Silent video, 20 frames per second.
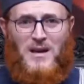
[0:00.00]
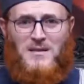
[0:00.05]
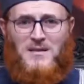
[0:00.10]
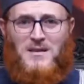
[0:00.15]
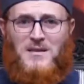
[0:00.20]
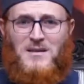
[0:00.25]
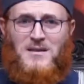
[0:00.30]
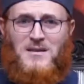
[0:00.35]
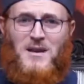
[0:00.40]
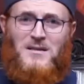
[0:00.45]

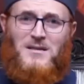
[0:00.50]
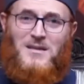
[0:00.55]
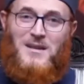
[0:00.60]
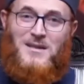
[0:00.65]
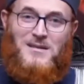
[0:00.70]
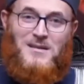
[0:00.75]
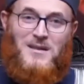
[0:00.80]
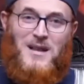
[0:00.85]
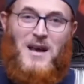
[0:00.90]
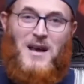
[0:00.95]
Is it just
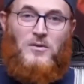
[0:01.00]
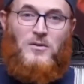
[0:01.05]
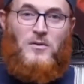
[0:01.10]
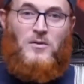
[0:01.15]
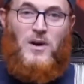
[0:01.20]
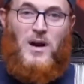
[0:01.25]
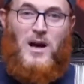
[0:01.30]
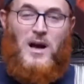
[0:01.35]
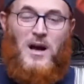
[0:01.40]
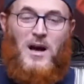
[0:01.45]

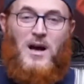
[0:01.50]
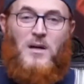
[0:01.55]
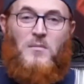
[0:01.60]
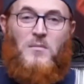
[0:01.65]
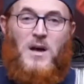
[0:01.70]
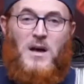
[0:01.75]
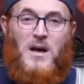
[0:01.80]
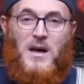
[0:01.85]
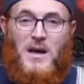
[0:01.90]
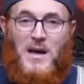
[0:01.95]
disliked or
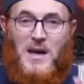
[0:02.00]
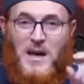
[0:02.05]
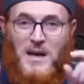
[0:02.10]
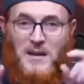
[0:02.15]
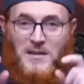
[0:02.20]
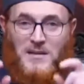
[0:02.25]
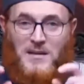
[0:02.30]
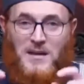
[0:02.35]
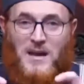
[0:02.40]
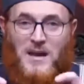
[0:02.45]
haram?
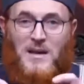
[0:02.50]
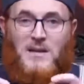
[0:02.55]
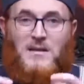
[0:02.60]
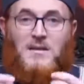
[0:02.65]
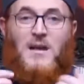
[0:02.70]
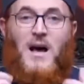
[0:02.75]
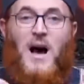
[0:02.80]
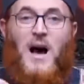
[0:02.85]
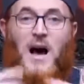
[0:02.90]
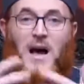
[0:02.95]
It
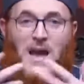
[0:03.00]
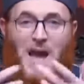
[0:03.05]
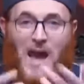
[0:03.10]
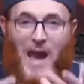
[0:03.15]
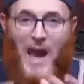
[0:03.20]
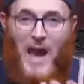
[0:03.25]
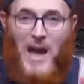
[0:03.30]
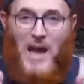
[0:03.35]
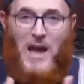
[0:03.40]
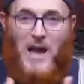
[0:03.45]
says
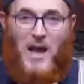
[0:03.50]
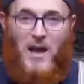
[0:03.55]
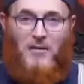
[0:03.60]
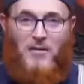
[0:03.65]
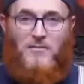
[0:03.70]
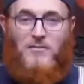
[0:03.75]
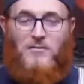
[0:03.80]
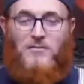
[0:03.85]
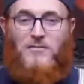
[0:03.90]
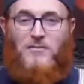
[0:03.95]

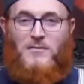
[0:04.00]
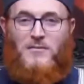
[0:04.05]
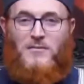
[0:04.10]
akalia.